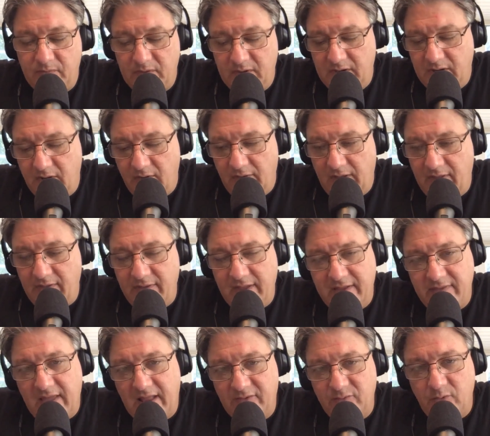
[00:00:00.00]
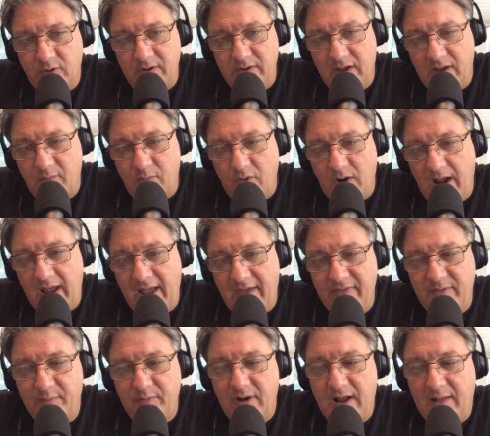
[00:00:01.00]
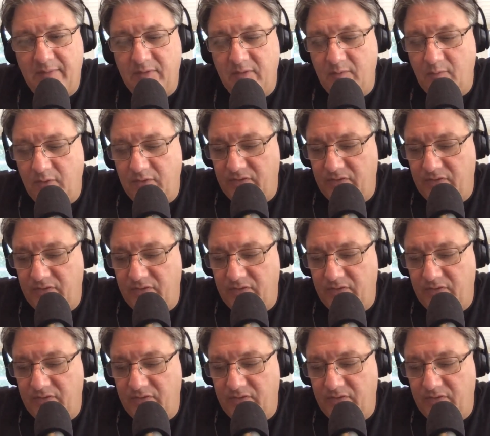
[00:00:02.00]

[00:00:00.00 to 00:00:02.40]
You know, that's where I had the problem